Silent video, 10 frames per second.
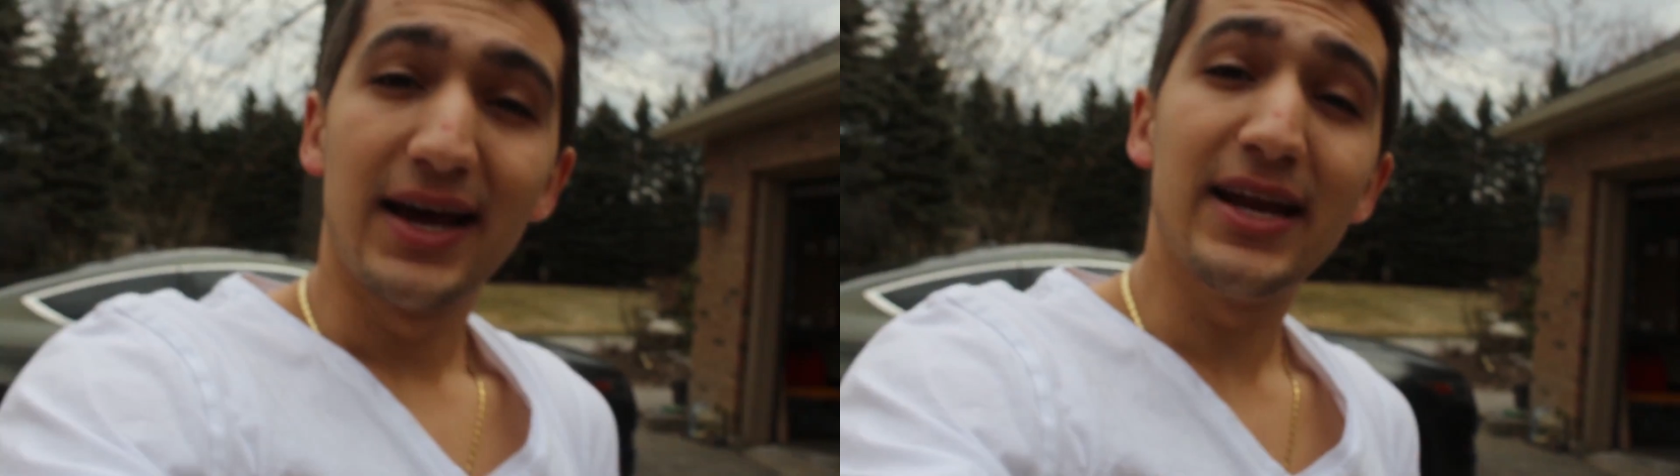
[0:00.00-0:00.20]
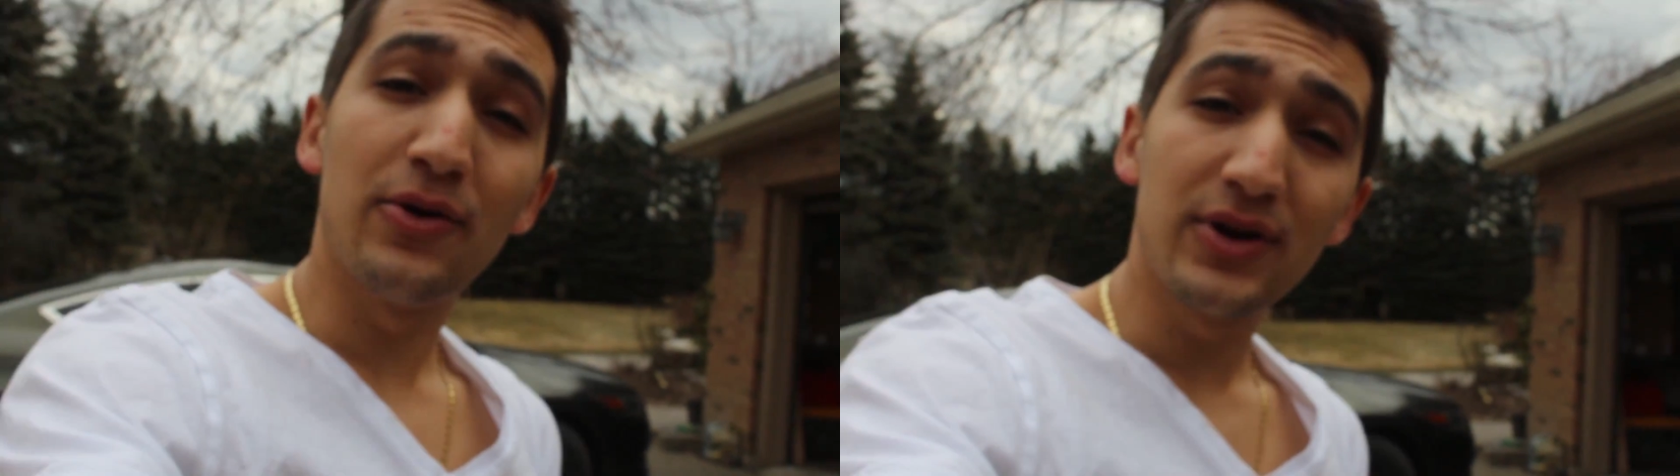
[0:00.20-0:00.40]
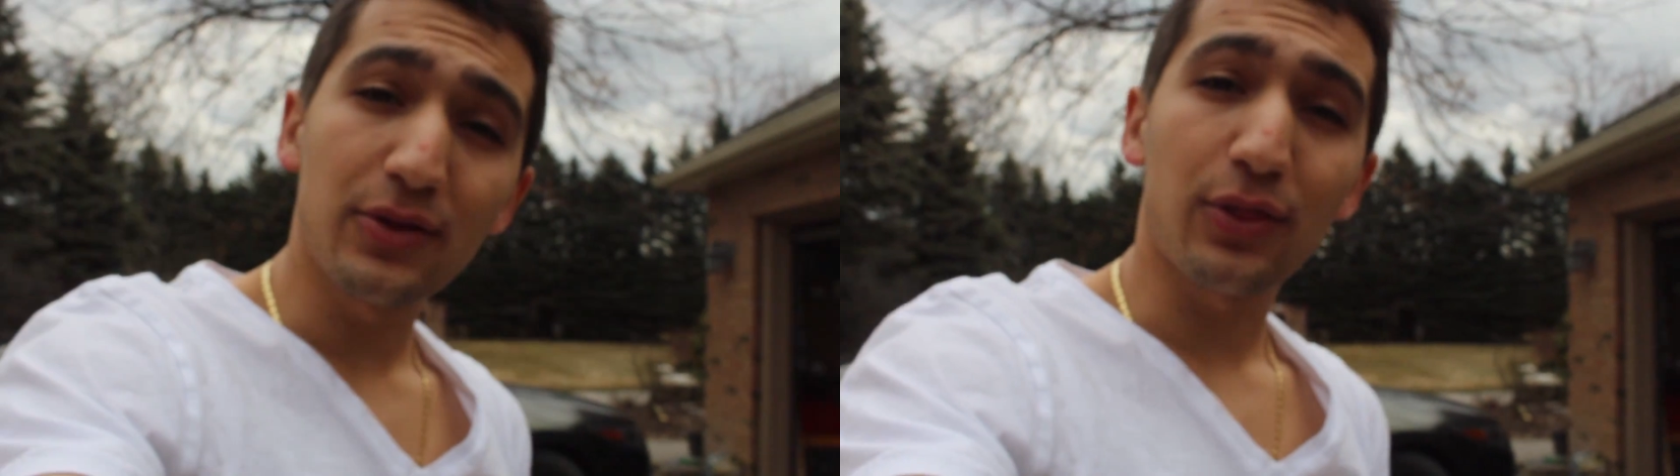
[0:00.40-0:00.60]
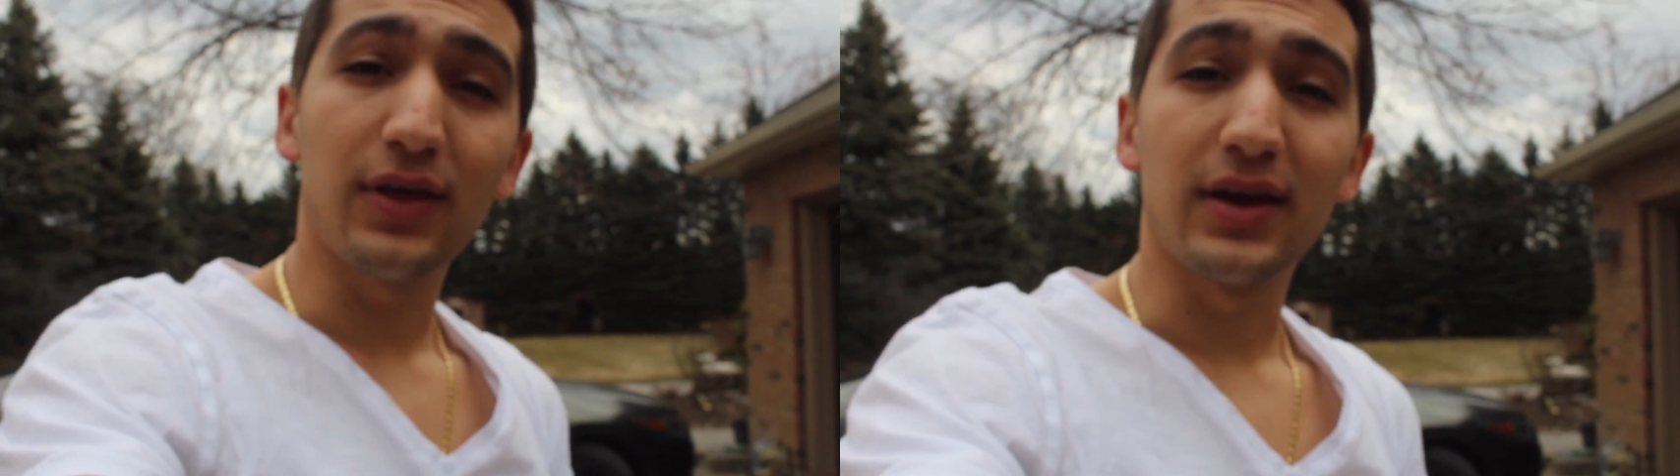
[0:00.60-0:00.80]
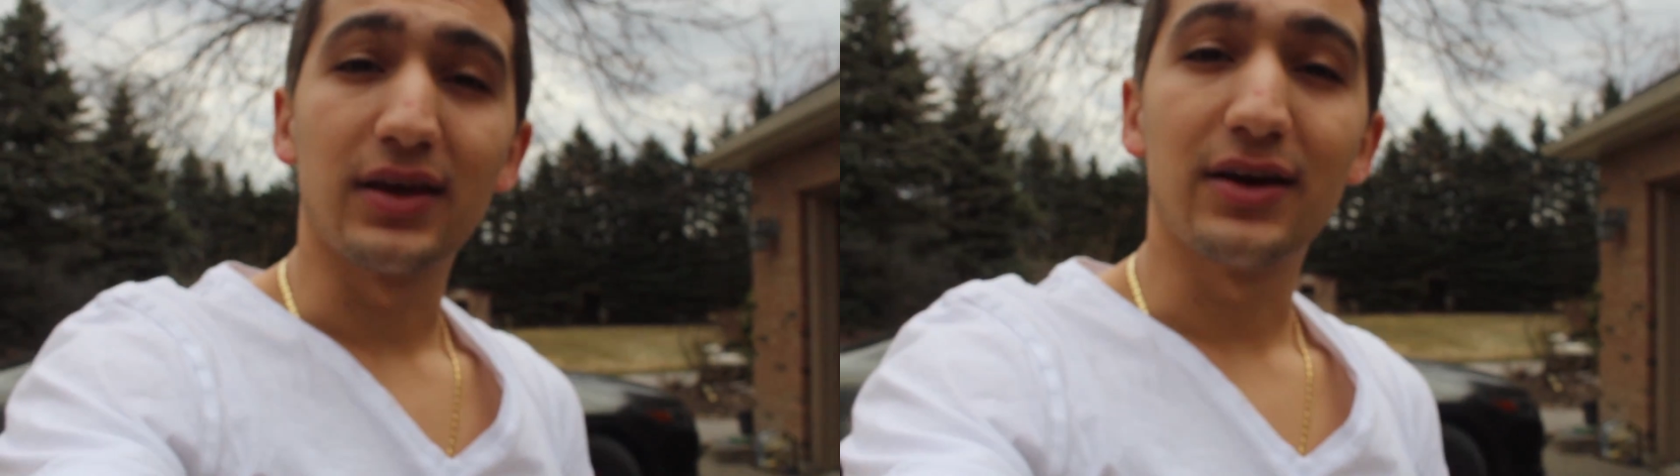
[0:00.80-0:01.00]
Now, another
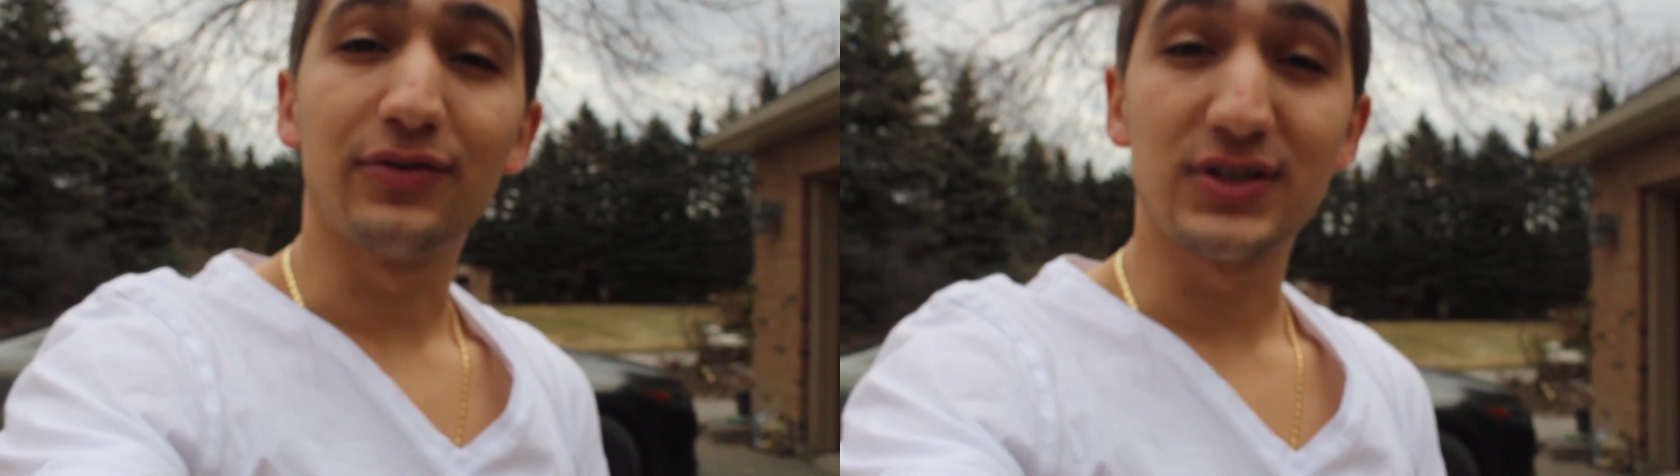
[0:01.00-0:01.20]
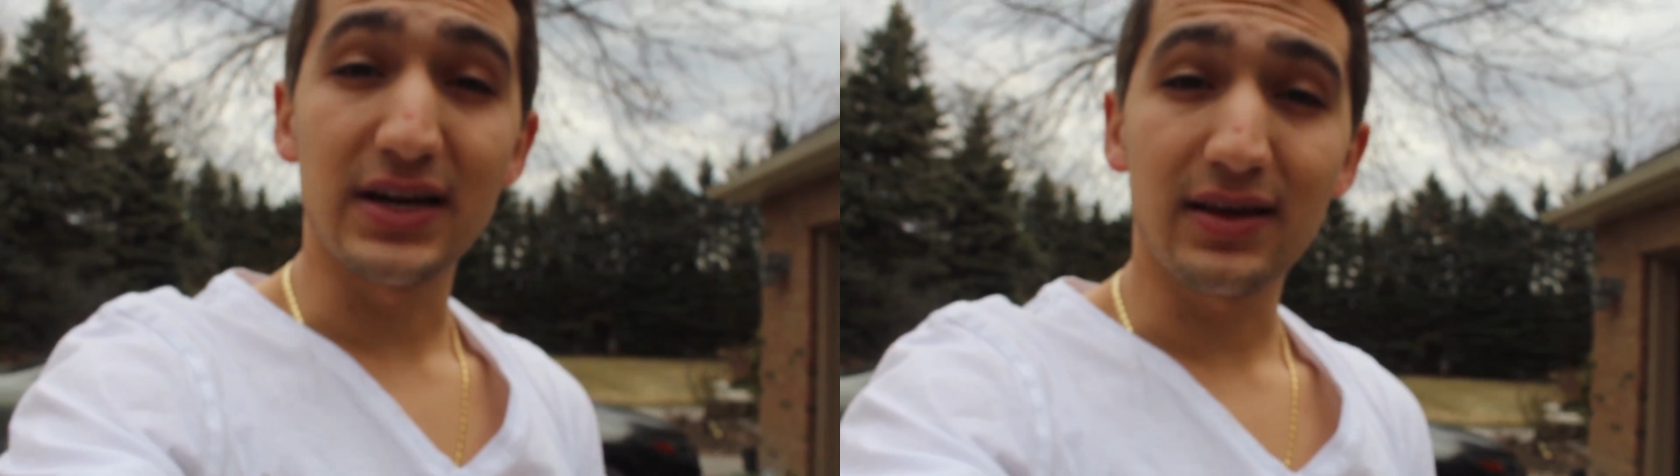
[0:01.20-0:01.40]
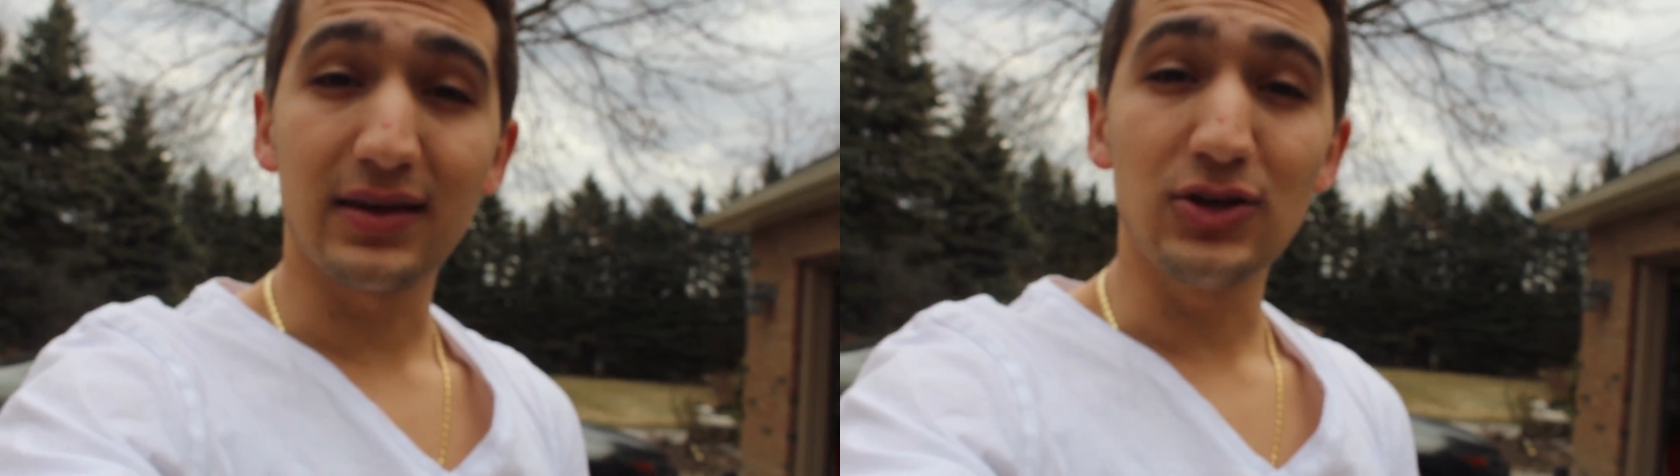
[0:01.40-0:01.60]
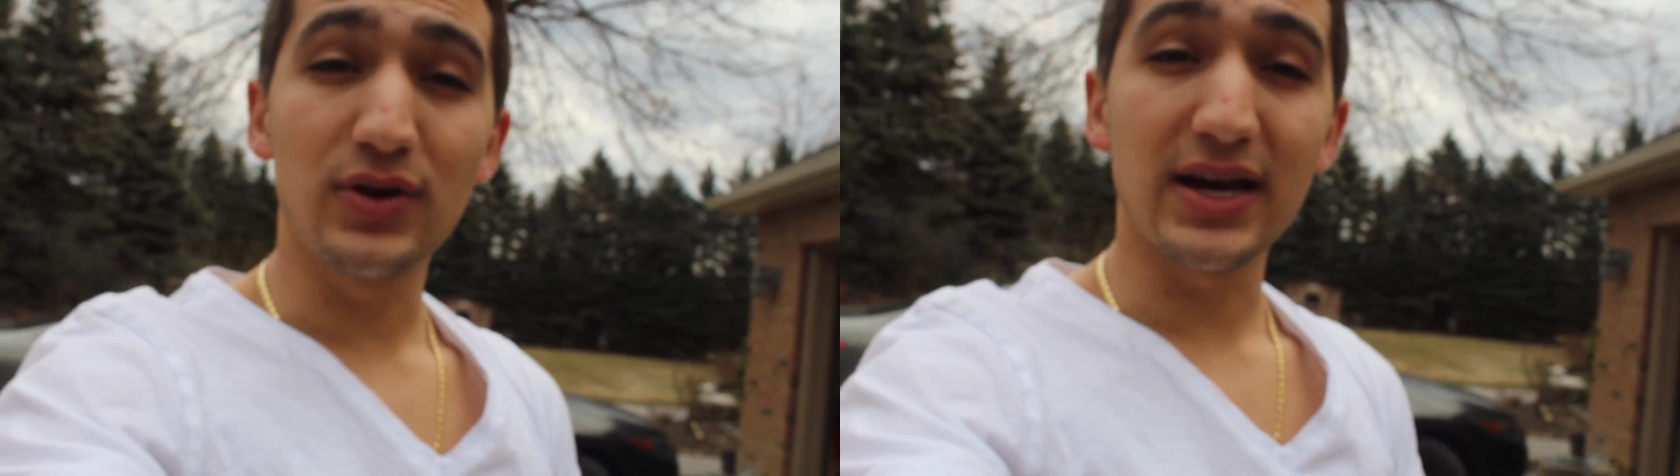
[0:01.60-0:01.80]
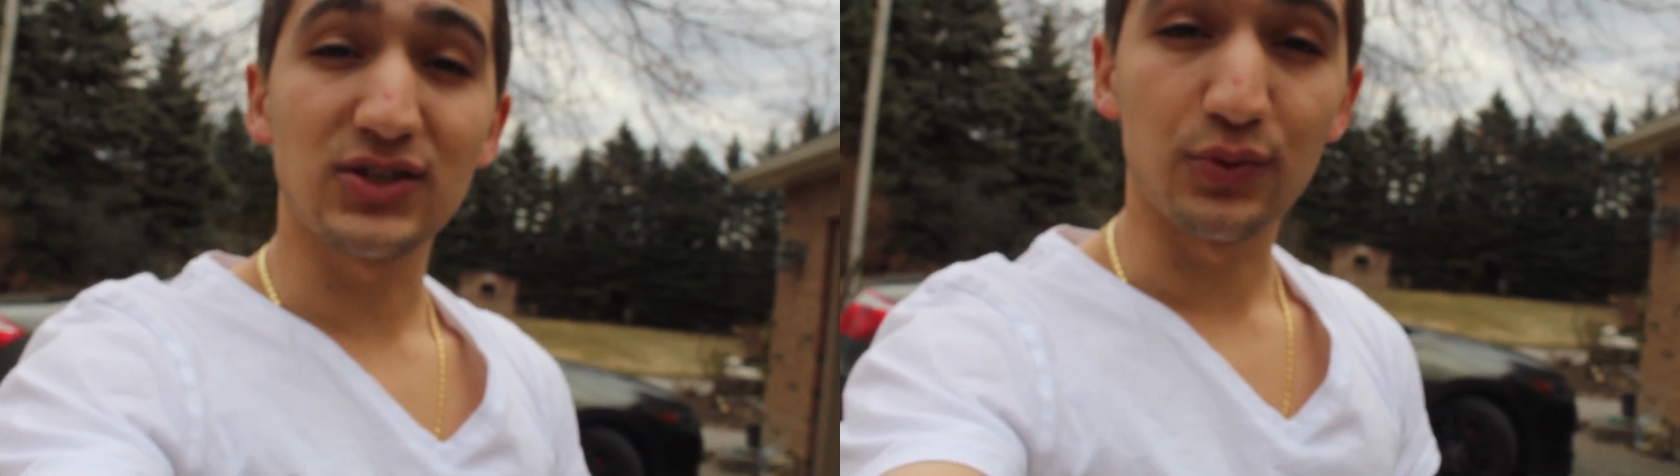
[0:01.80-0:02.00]
thing, if there's anything you
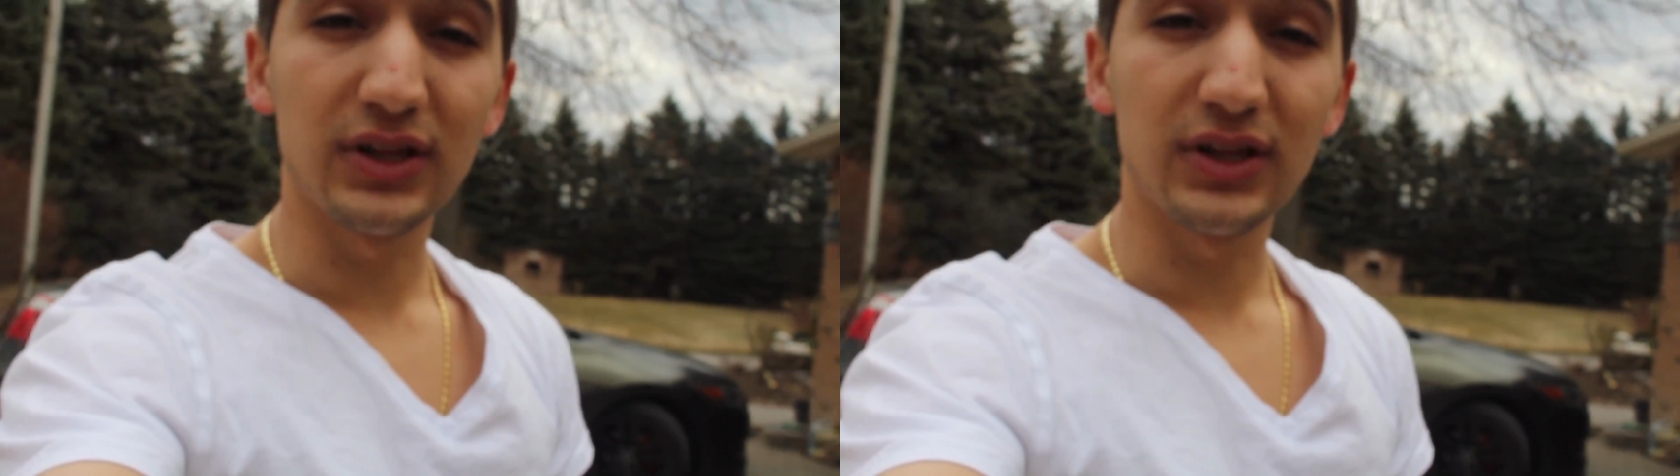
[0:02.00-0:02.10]
guys